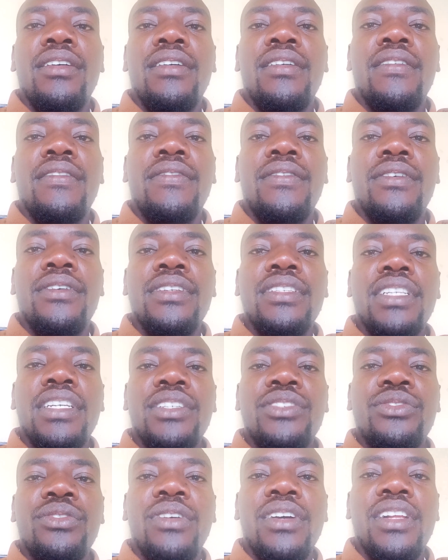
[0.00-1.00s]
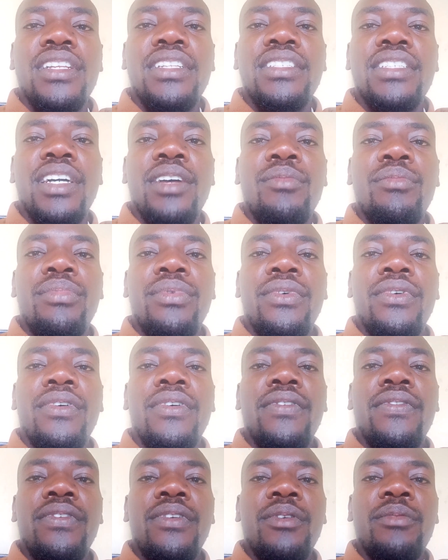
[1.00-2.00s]
Of course, a soil
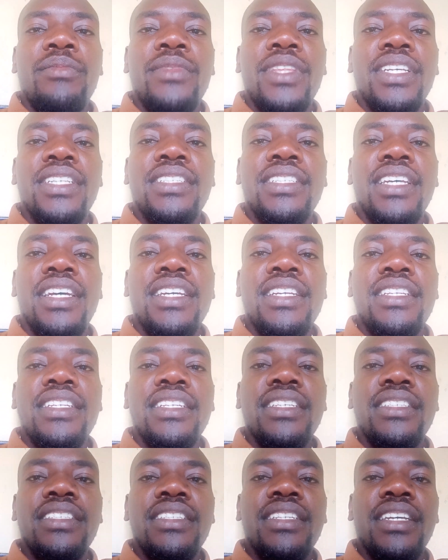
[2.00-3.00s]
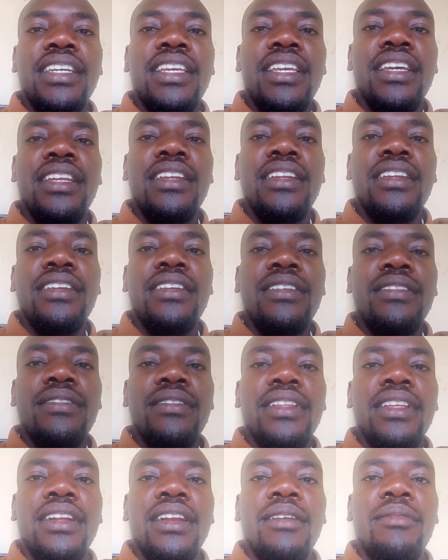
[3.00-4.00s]
sample from the site is taken to
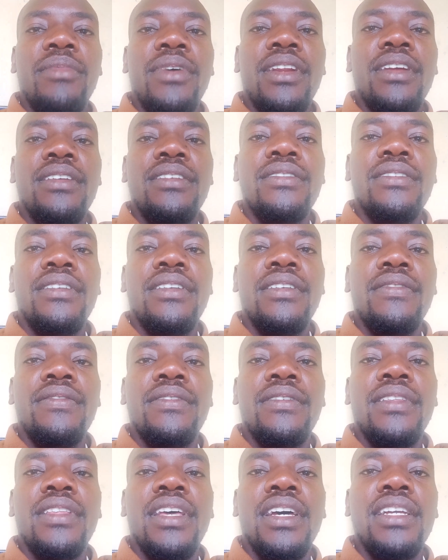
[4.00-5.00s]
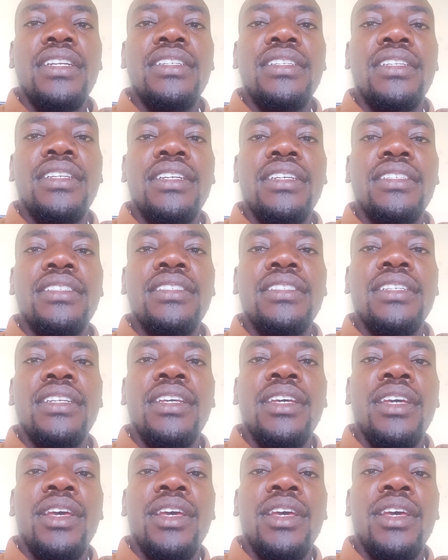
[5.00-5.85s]
the laboratory for that test